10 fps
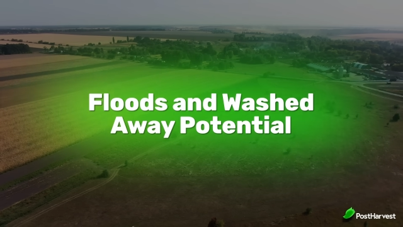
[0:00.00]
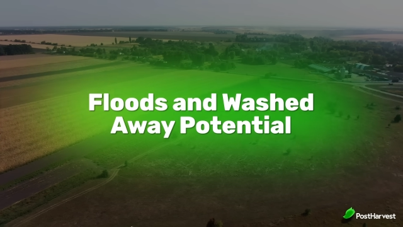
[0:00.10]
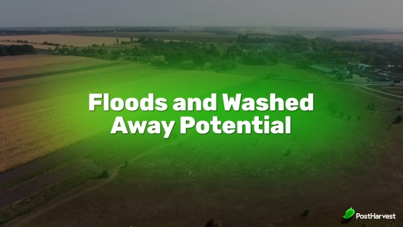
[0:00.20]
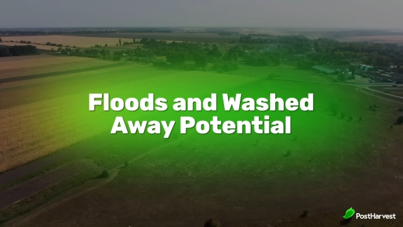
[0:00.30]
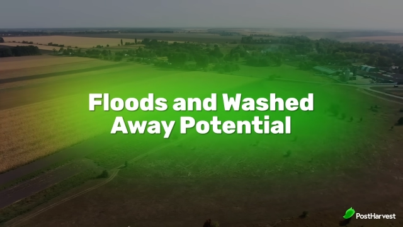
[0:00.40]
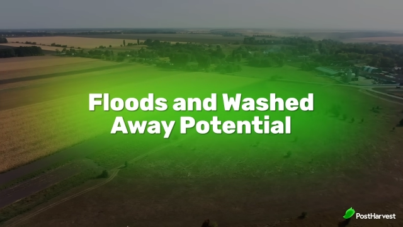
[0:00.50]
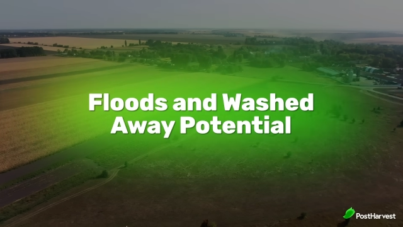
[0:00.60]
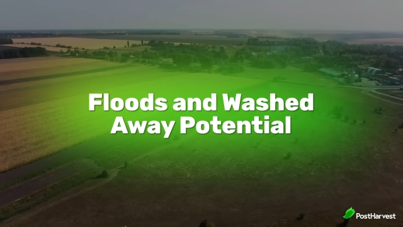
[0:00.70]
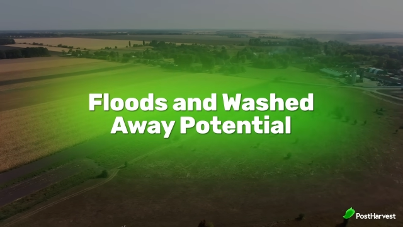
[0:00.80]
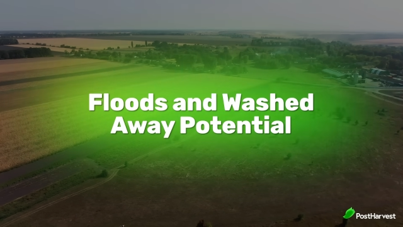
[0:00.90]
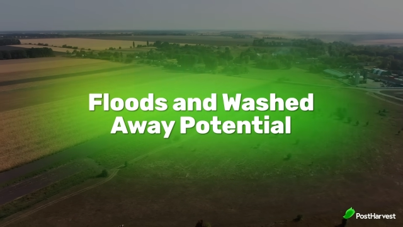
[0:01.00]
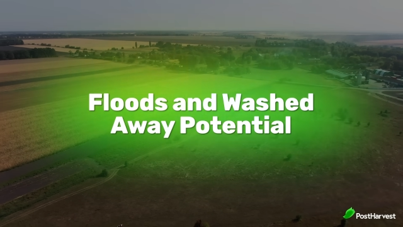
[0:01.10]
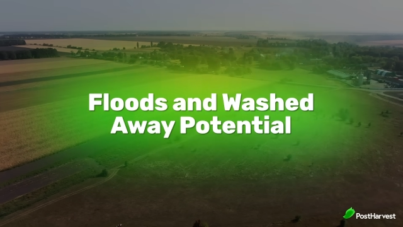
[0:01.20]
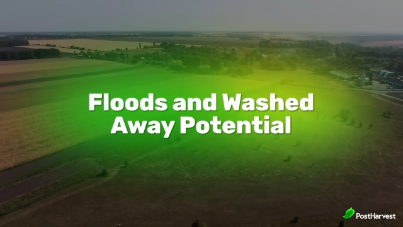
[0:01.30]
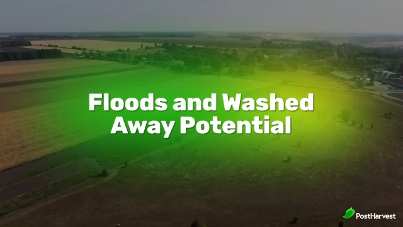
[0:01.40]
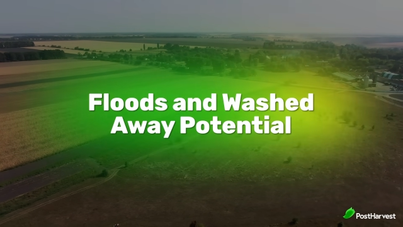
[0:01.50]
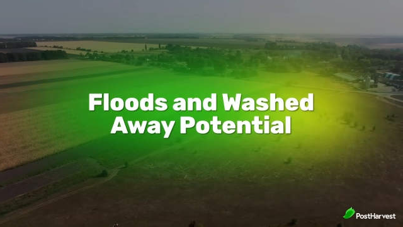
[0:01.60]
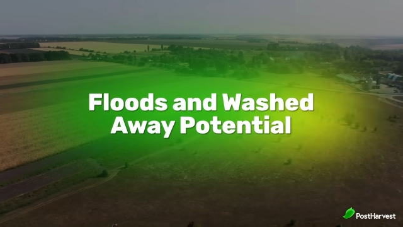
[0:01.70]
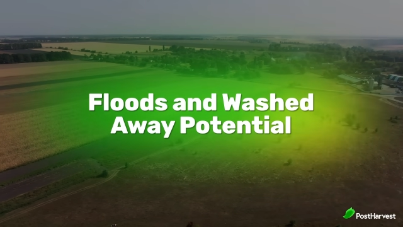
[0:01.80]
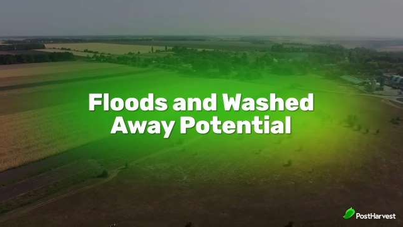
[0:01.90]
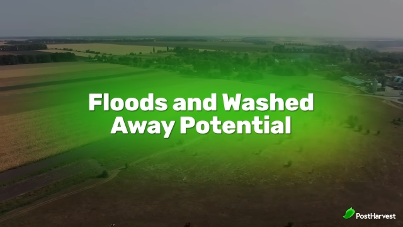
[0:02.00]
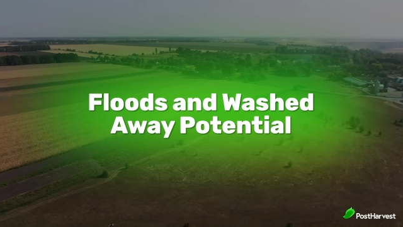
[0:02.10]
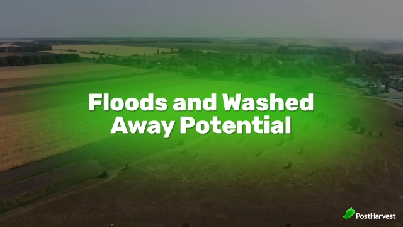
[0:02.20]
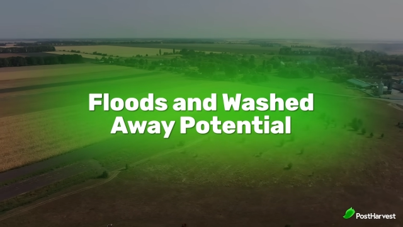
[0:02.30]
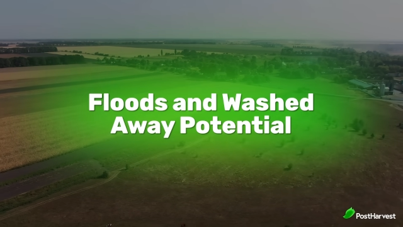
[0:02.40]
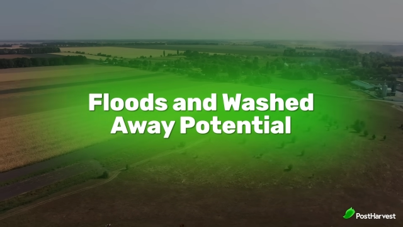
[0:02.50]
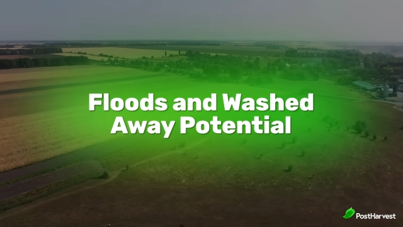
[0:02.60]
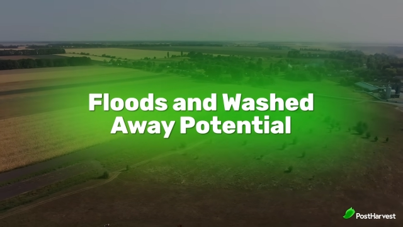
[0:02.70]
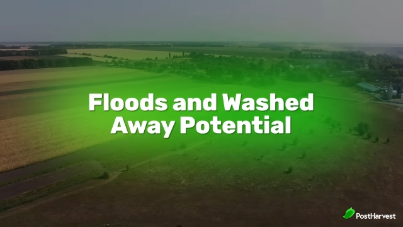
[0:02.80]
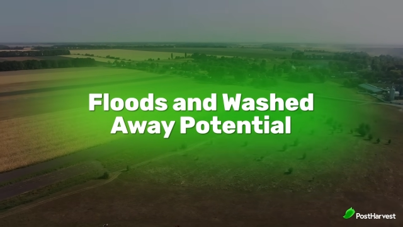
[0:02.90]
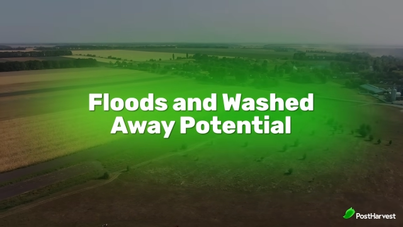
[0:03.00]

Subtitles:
Nobody's mouth can be seen.